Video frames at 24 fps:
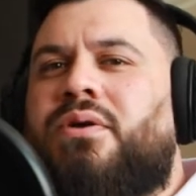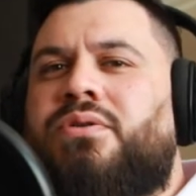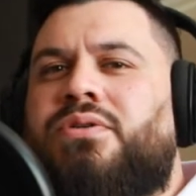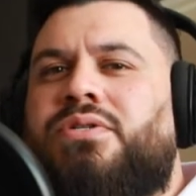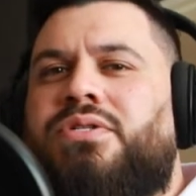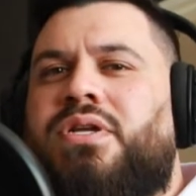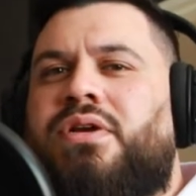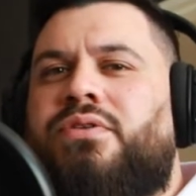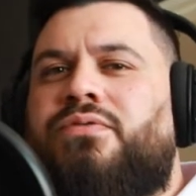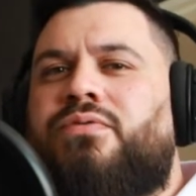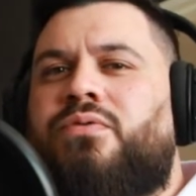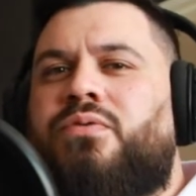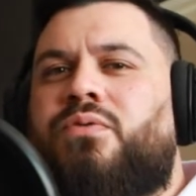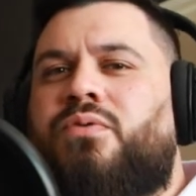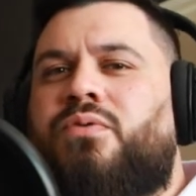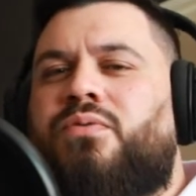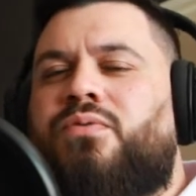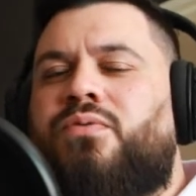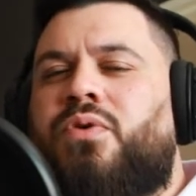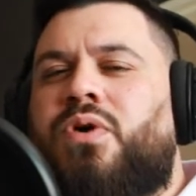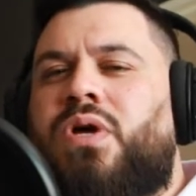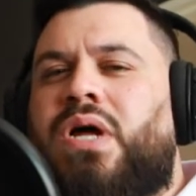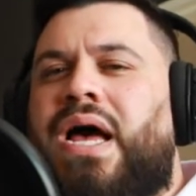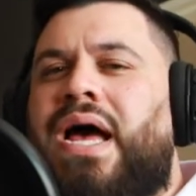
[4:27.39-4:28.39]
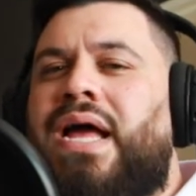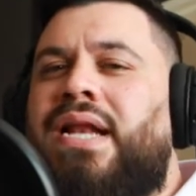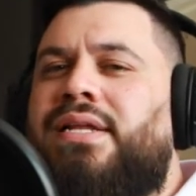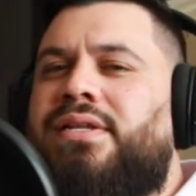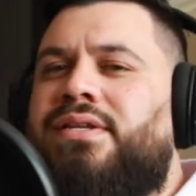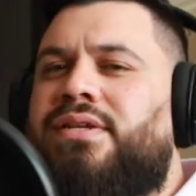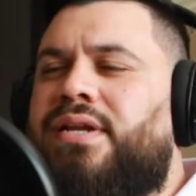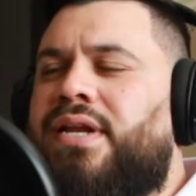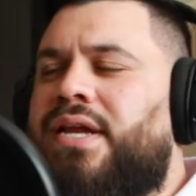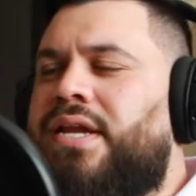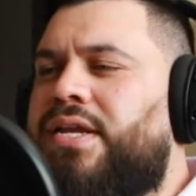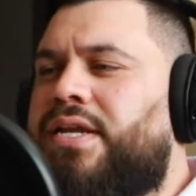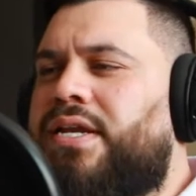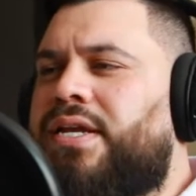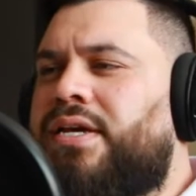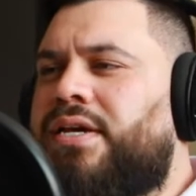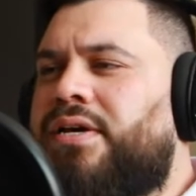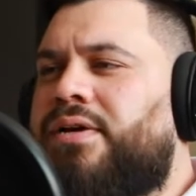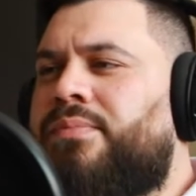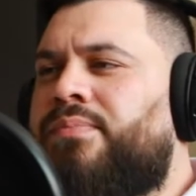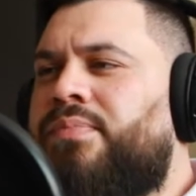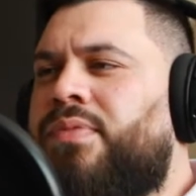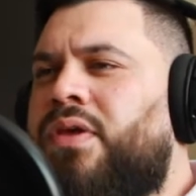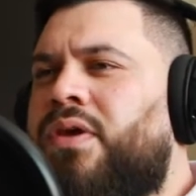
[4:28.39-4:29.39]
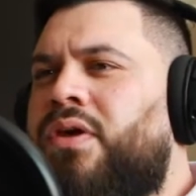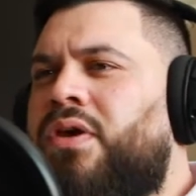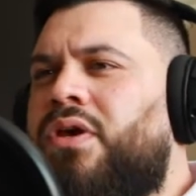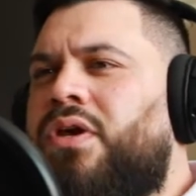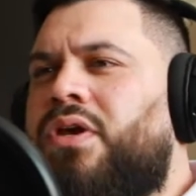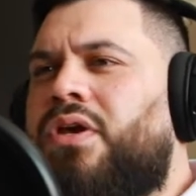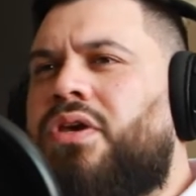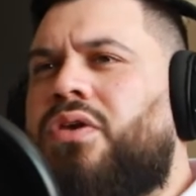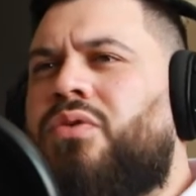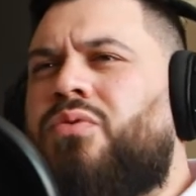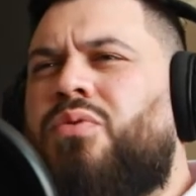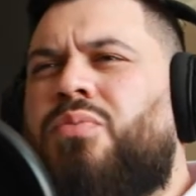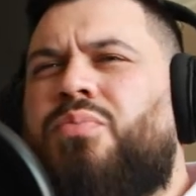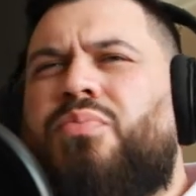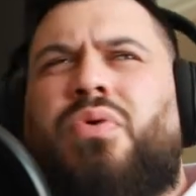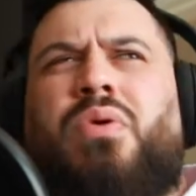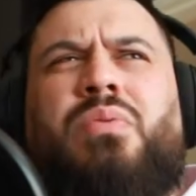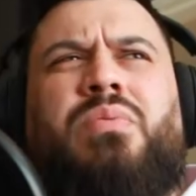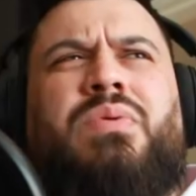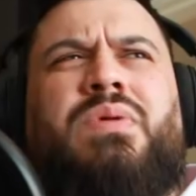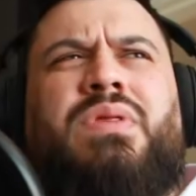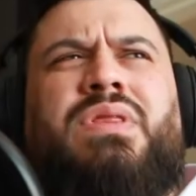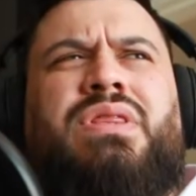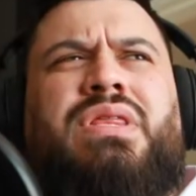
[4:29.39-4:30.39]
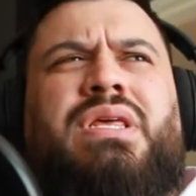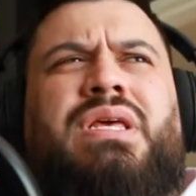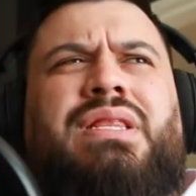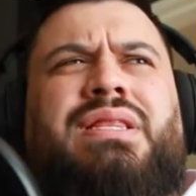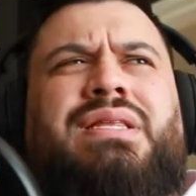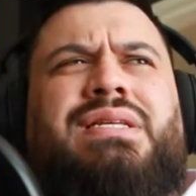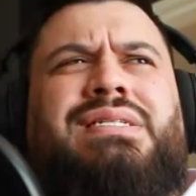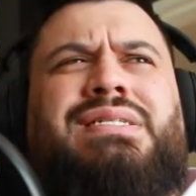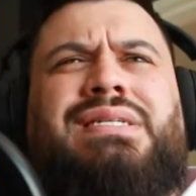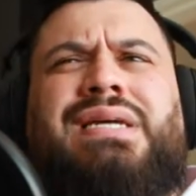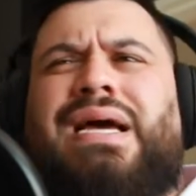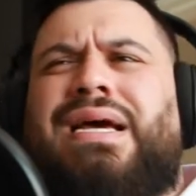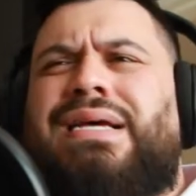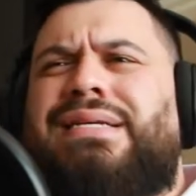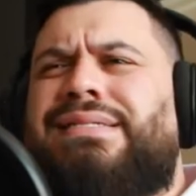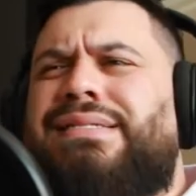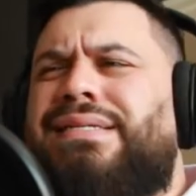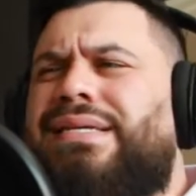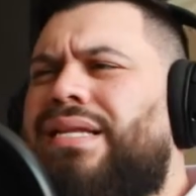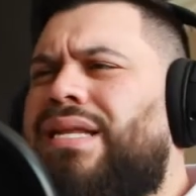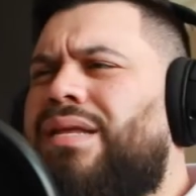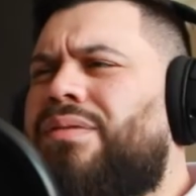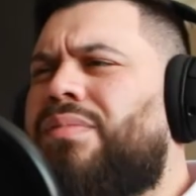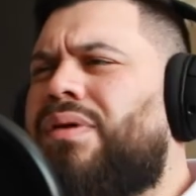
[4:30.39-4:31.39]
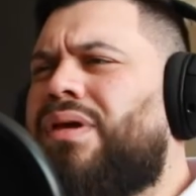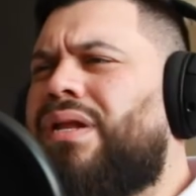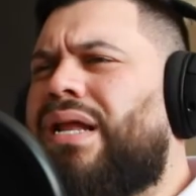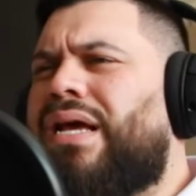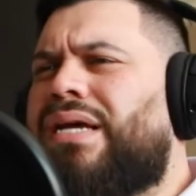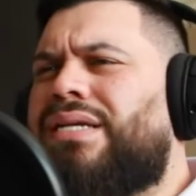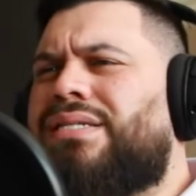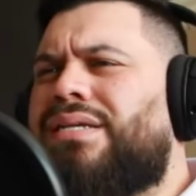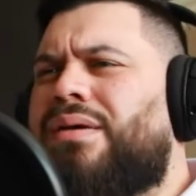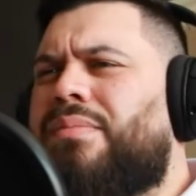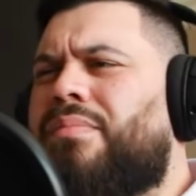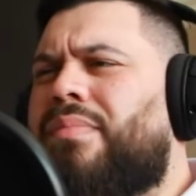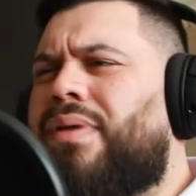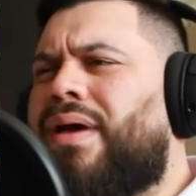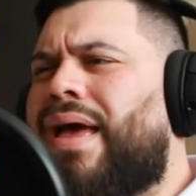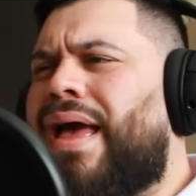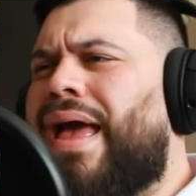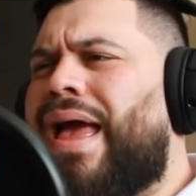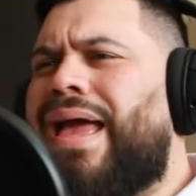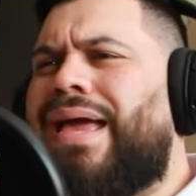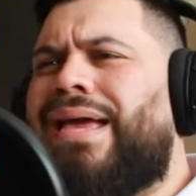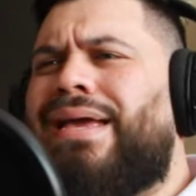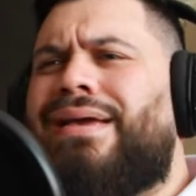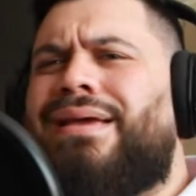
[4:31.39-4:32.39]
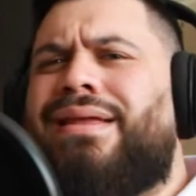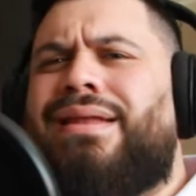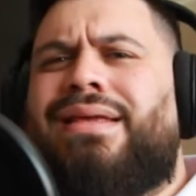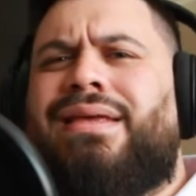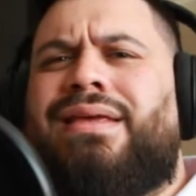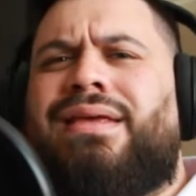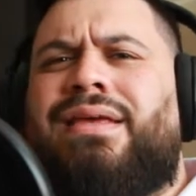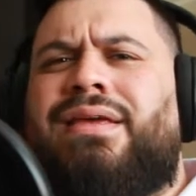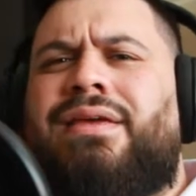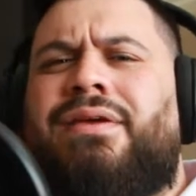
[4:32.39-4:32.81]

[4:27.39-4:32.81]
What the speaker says: Now for an untrained ear, you would probably think this guy's screaming like some angry